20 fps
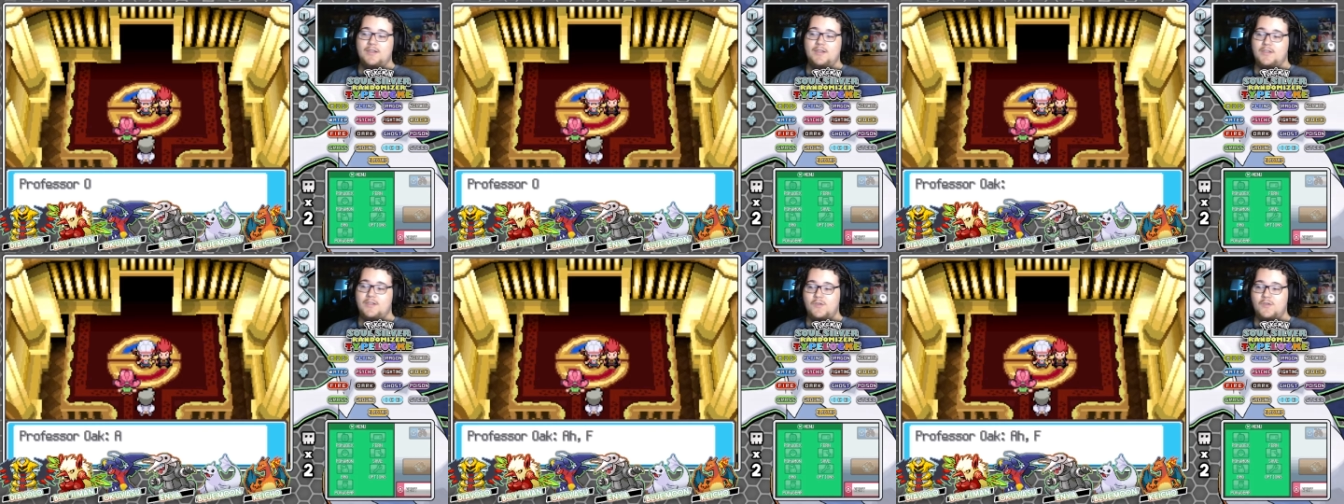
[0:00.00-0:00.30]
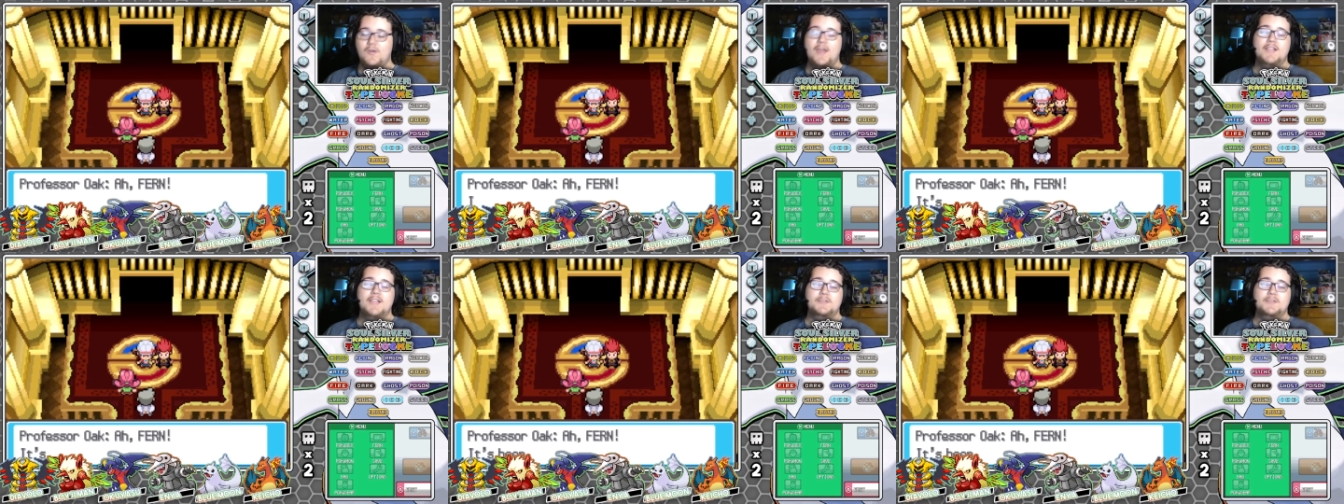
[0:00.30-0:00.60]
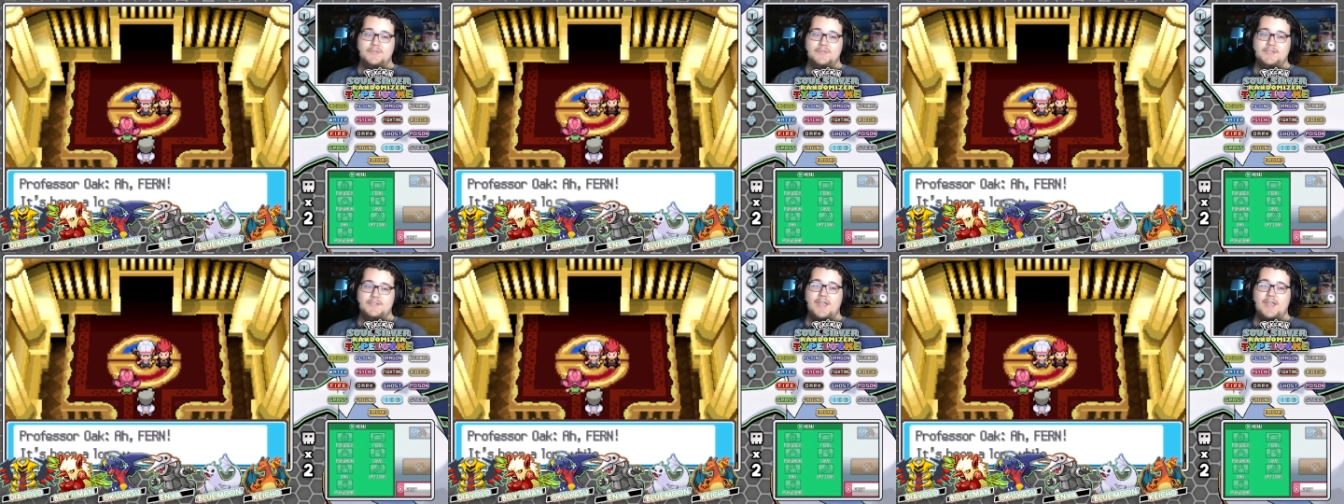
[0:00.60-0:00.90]
You guys will
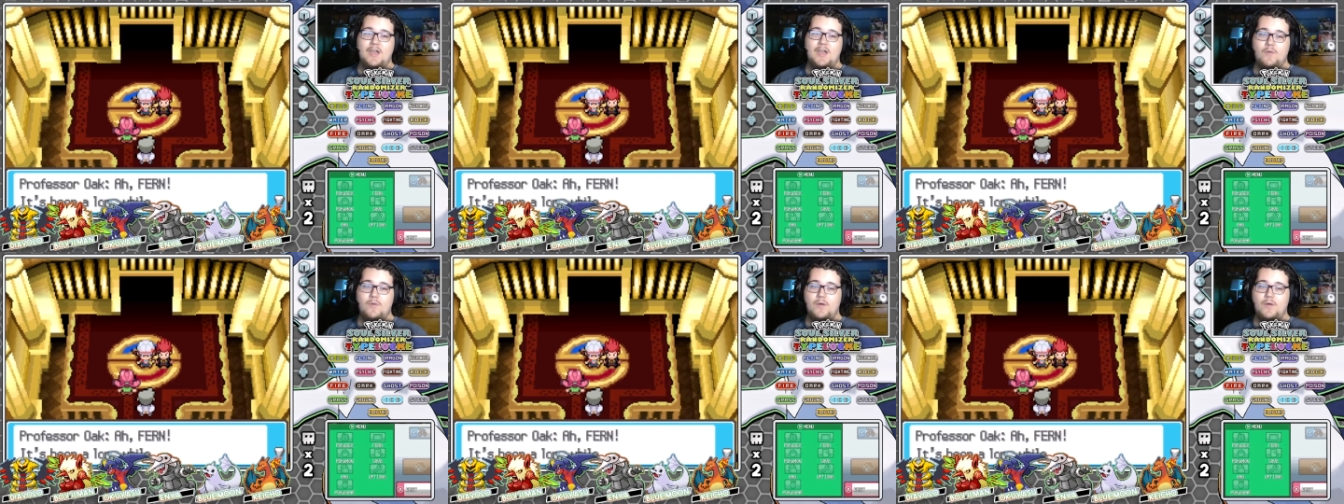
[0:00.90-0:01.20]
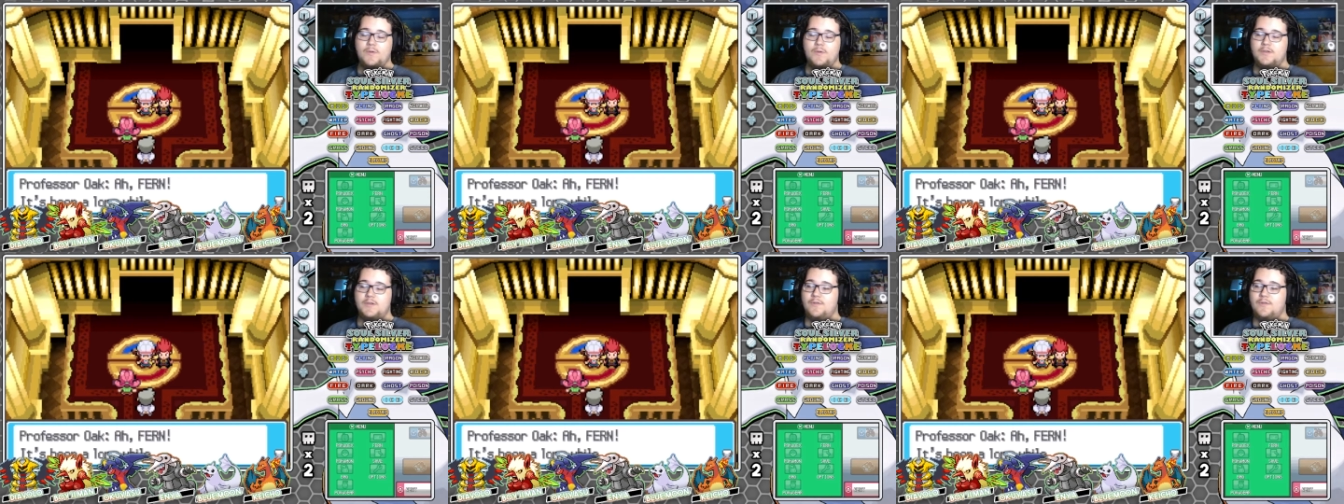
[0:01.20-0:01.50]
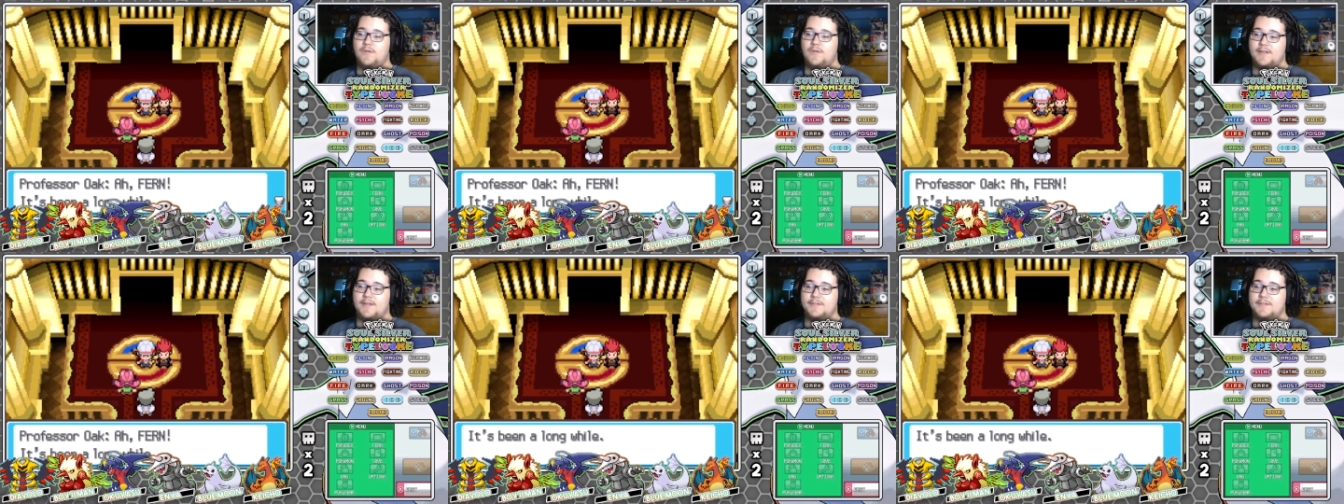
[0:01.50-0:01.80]
see how well we do
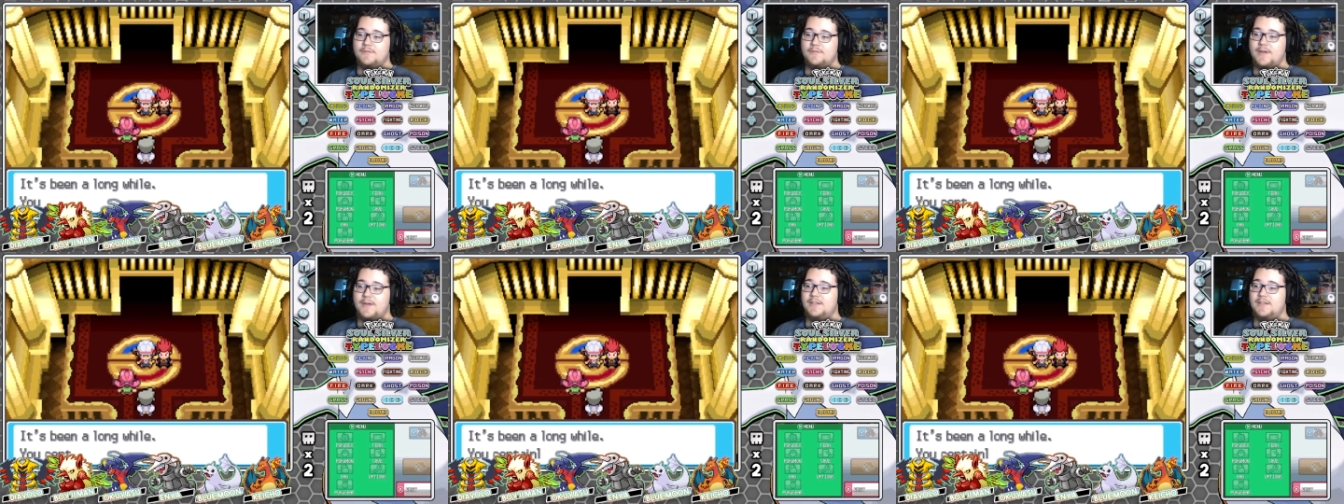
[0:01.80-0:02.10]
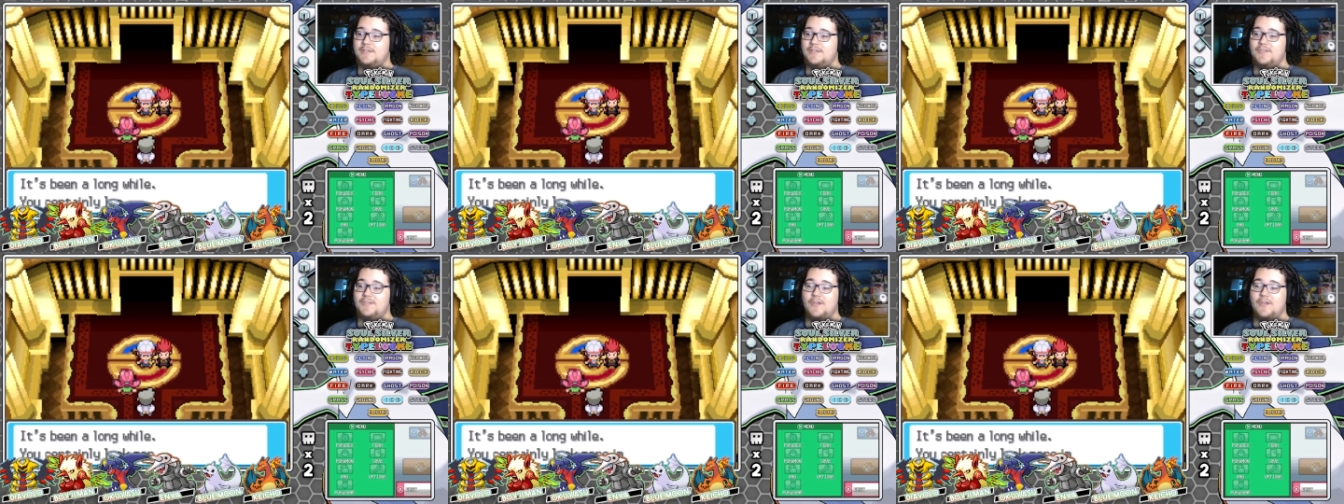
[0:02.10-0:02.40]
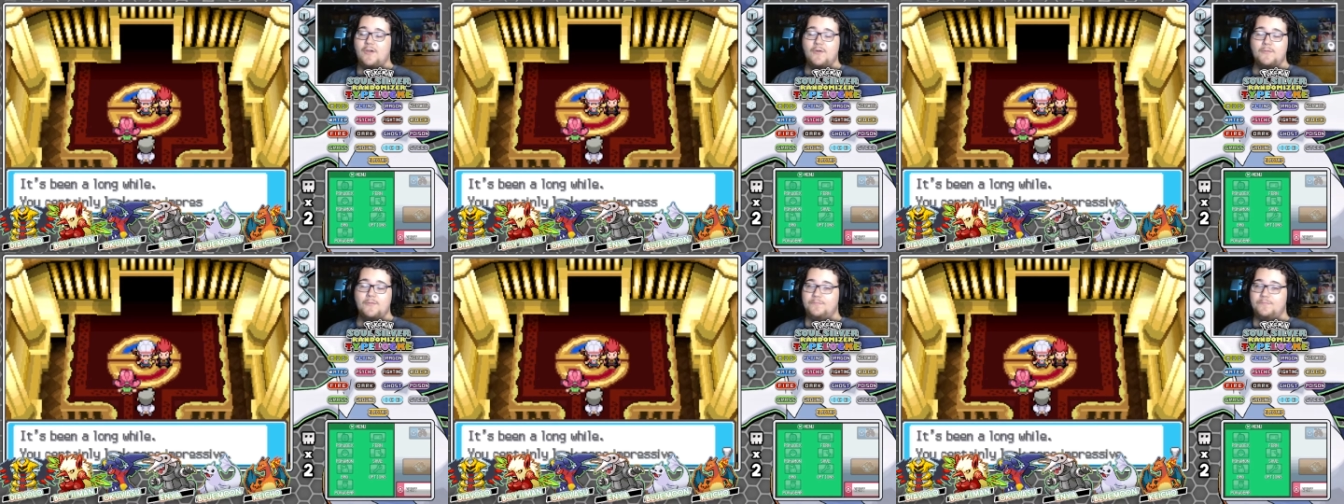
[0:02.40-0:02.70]
against Red,
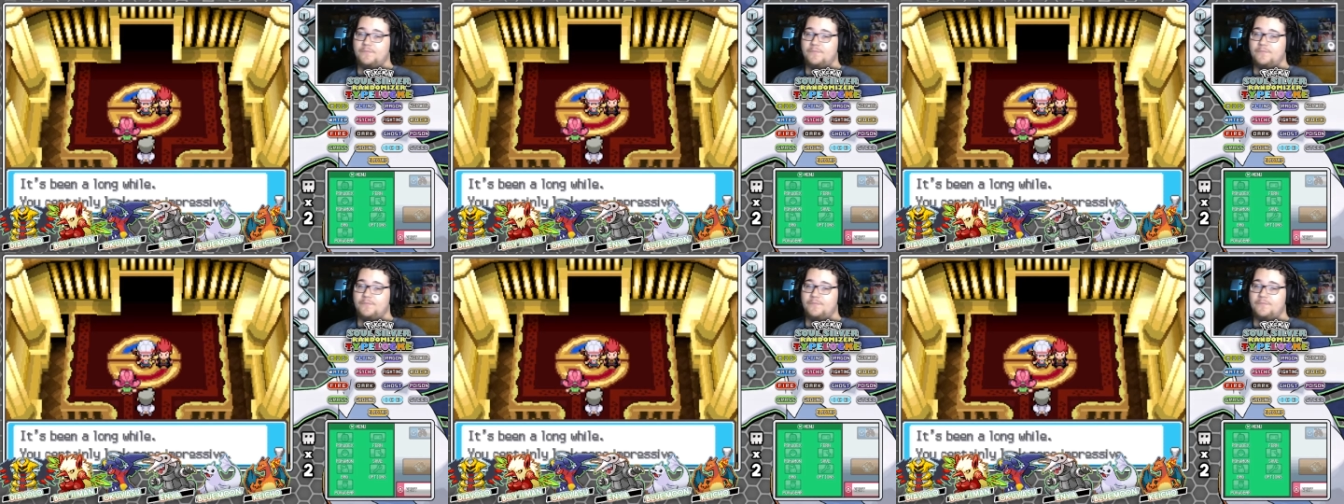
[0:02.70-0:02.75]
so...